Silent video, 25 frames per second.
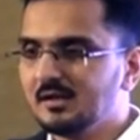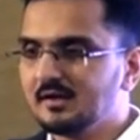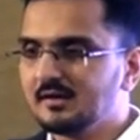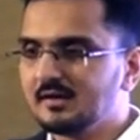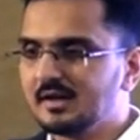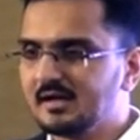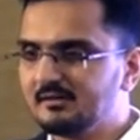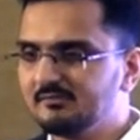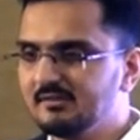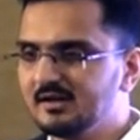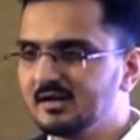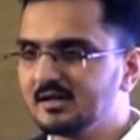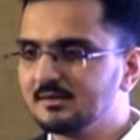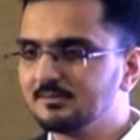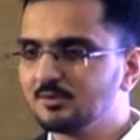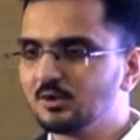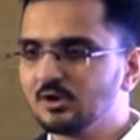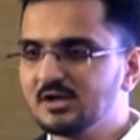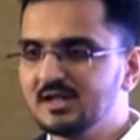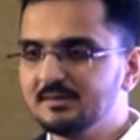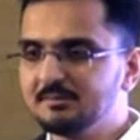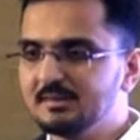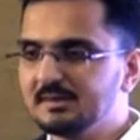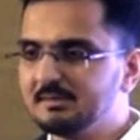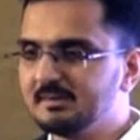Now we come to
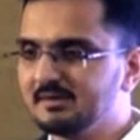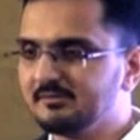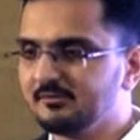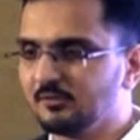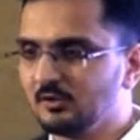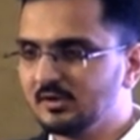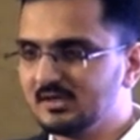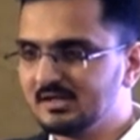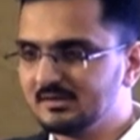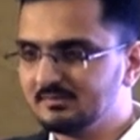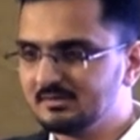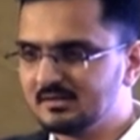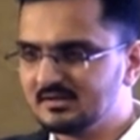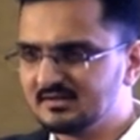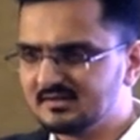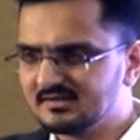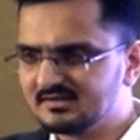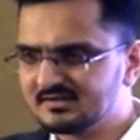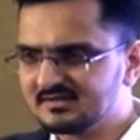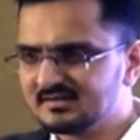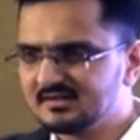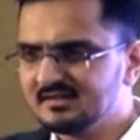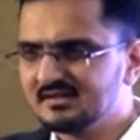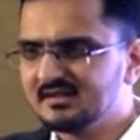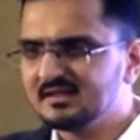DPP-4
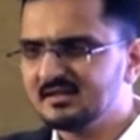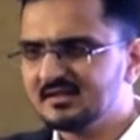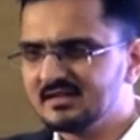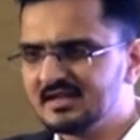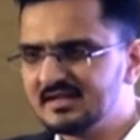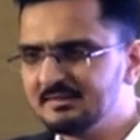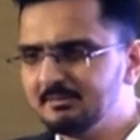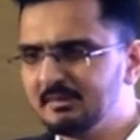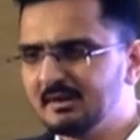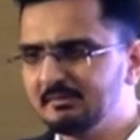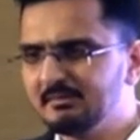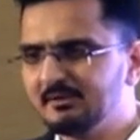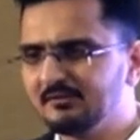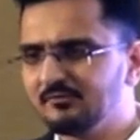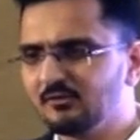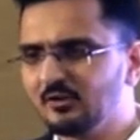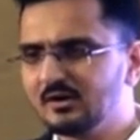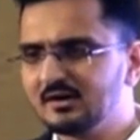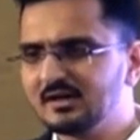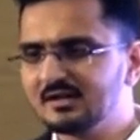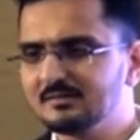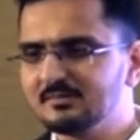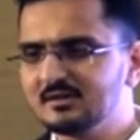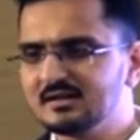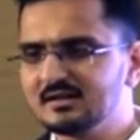inhibitors.
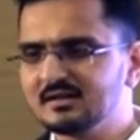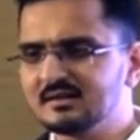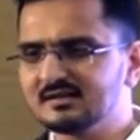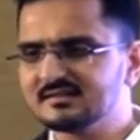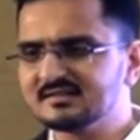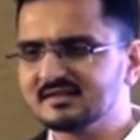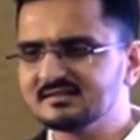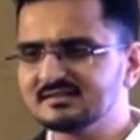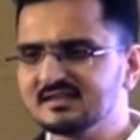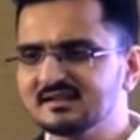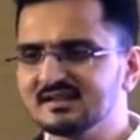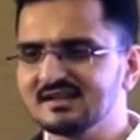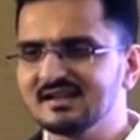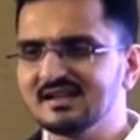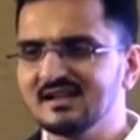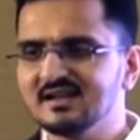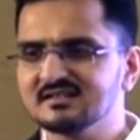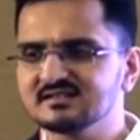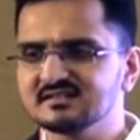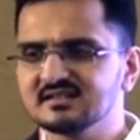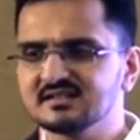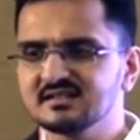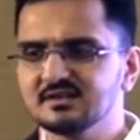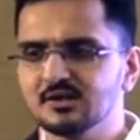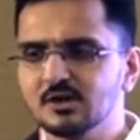DPP-4 inhibitors as a
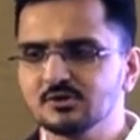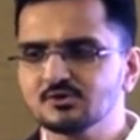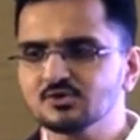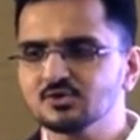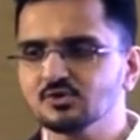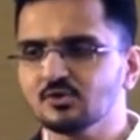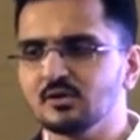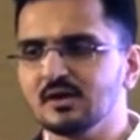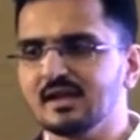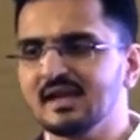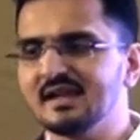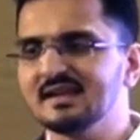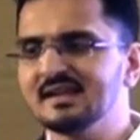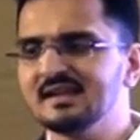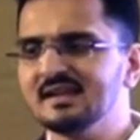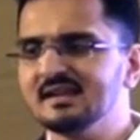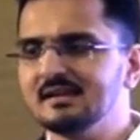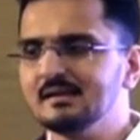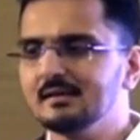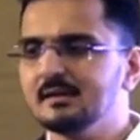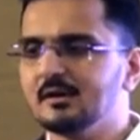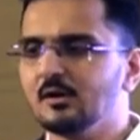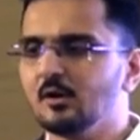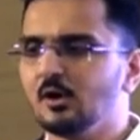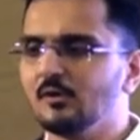class did not show
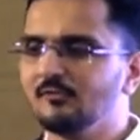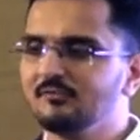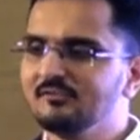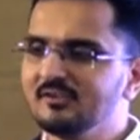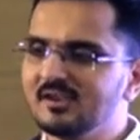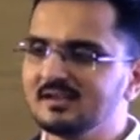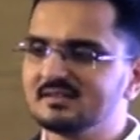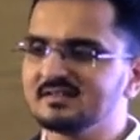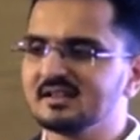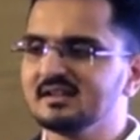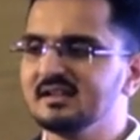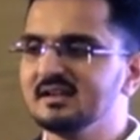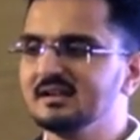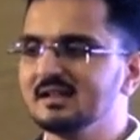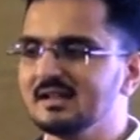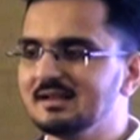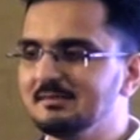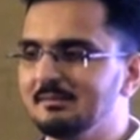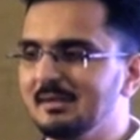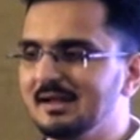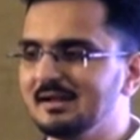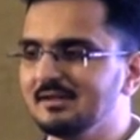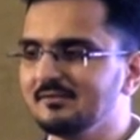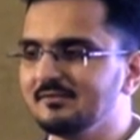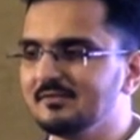any obvious
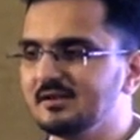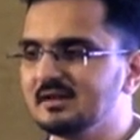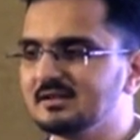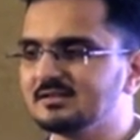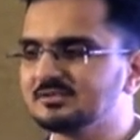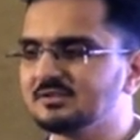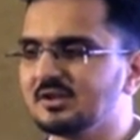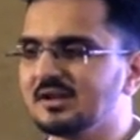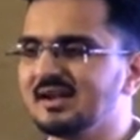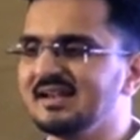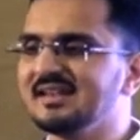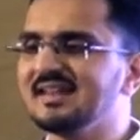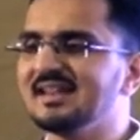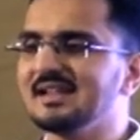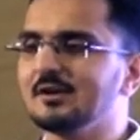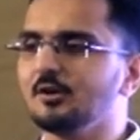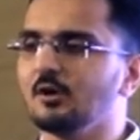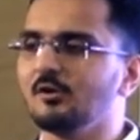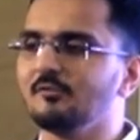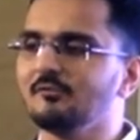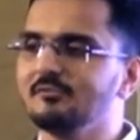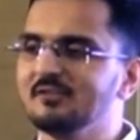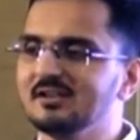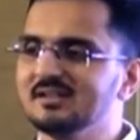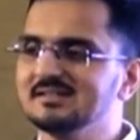renal benefits or any
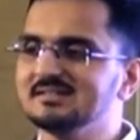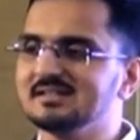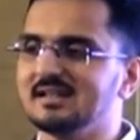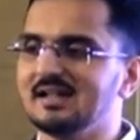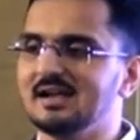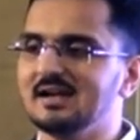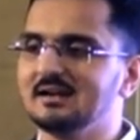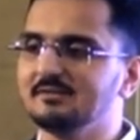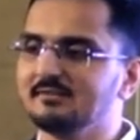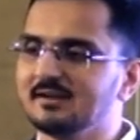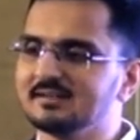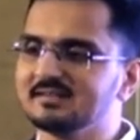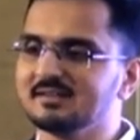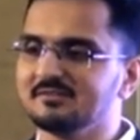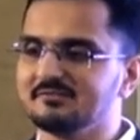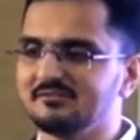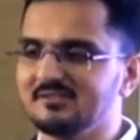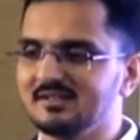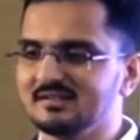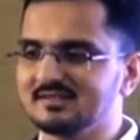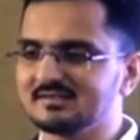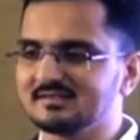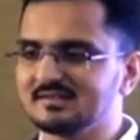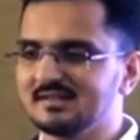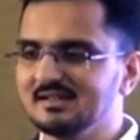obvious adverse
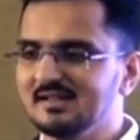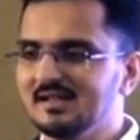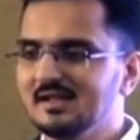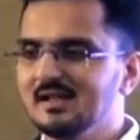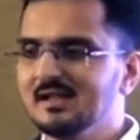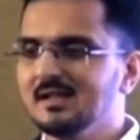effects.